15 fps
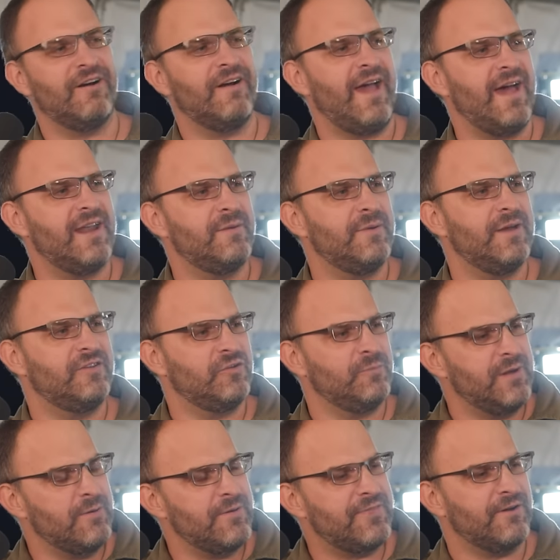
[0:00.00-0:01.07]
our head a bit, to
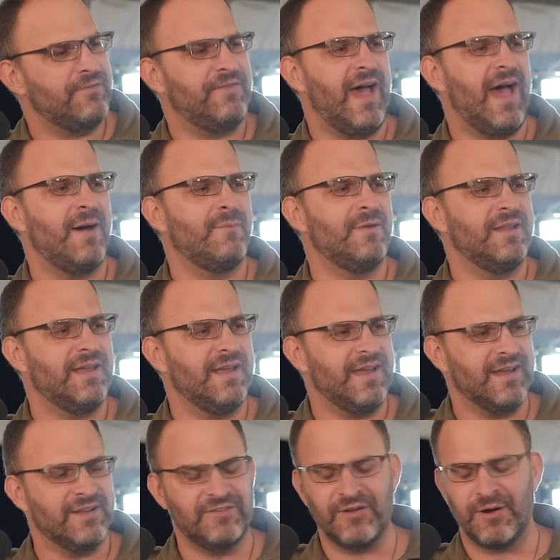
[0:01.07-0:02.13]
be with our family,
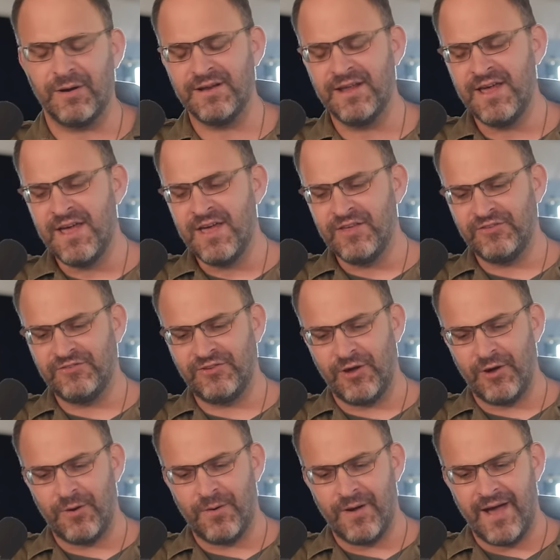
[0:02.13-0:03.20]
and so on.
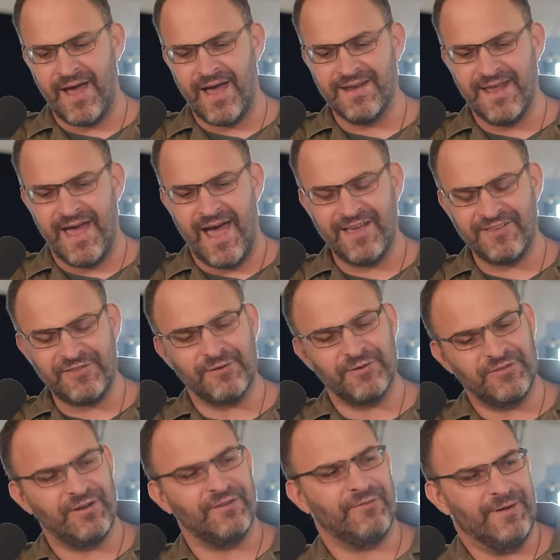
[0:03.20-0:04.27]
So, and as the
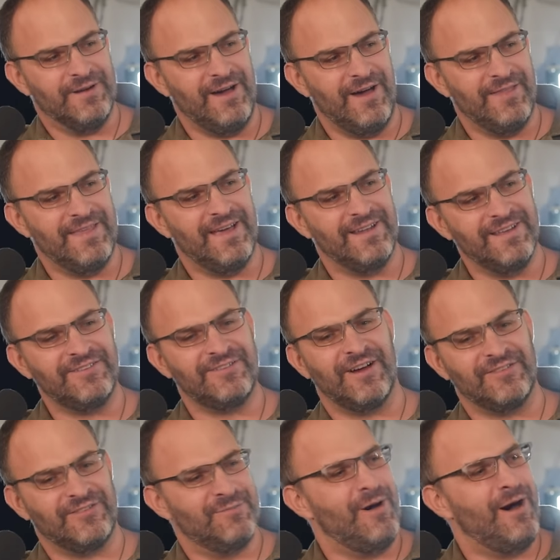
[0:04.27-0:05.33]
reserve went on, that list
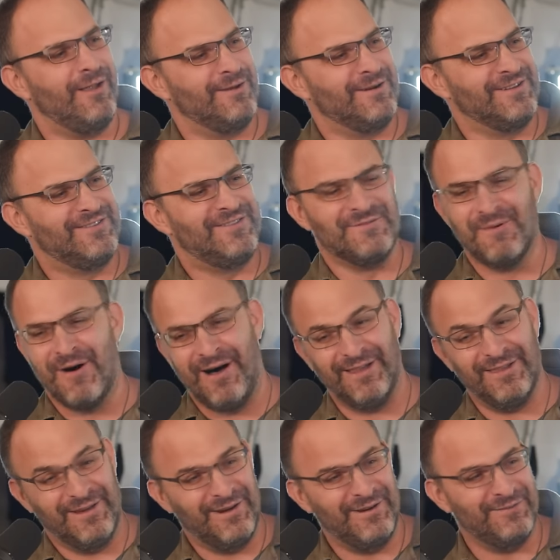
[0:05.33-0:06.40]
got smaller and
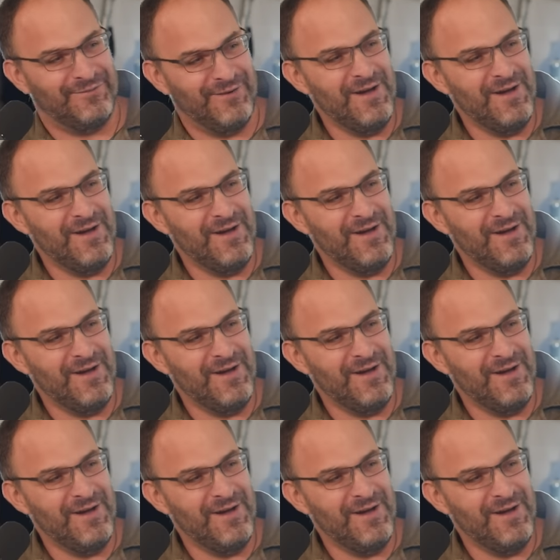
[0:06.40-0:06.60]
smaller